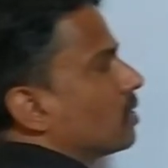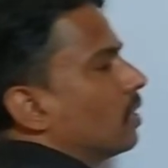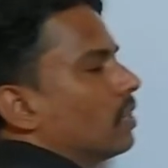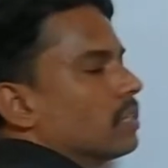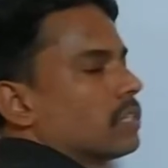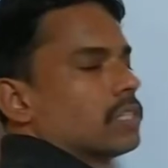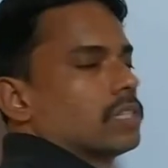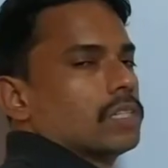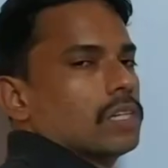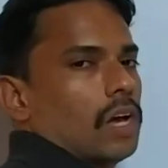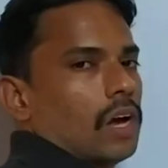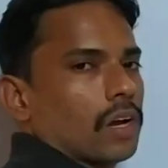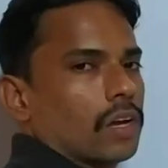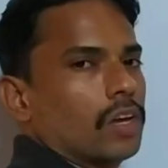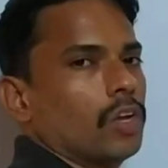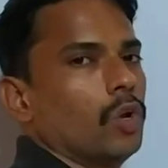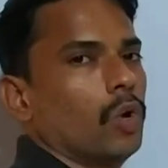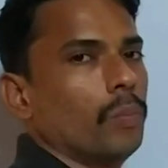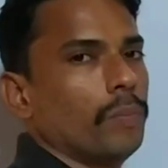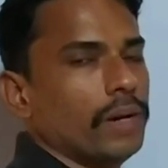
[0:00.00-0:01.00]
that is a
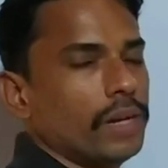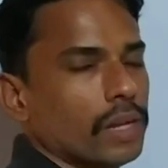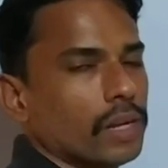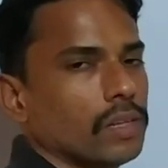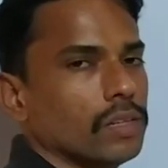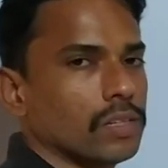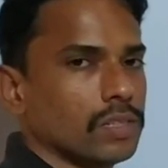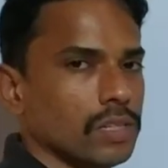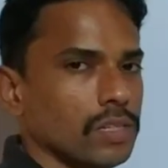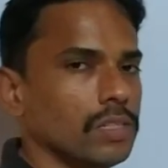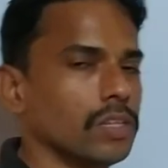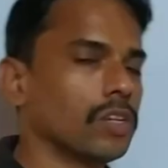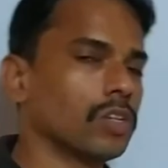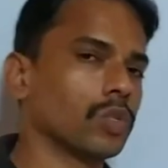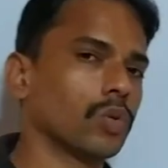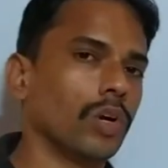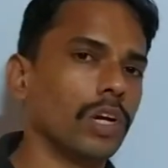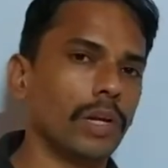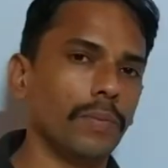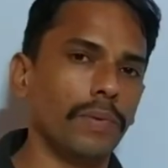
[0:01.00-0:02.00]
kilometer in the sense it
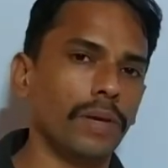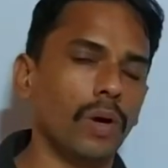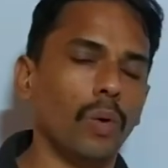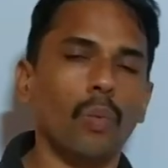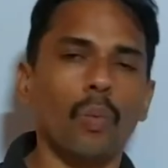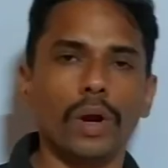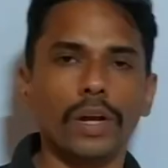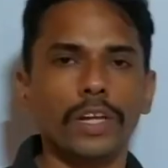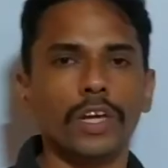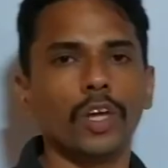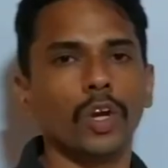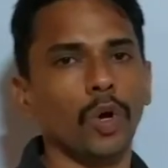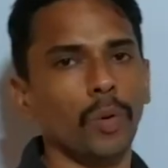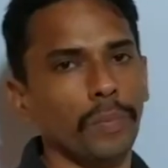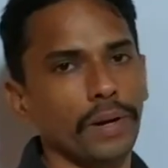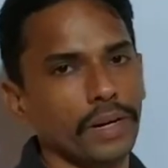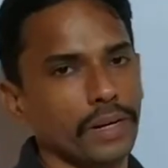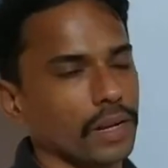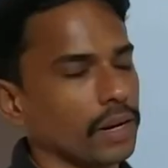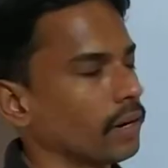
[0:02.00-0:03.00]
is going to be a one
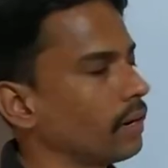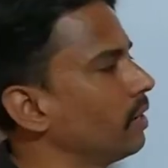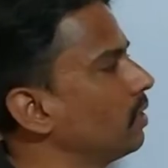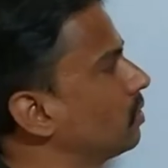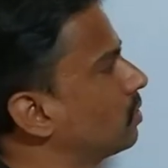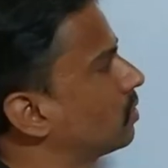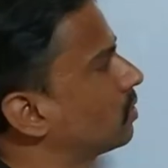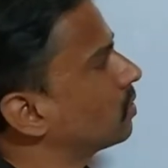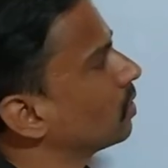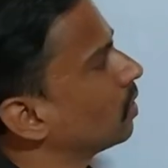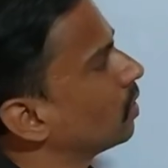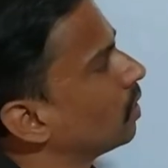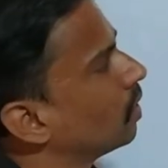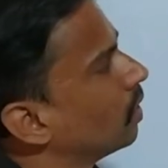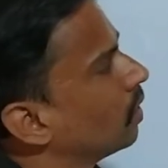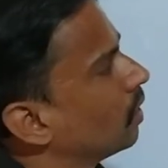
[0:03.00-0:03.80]
kilometer race,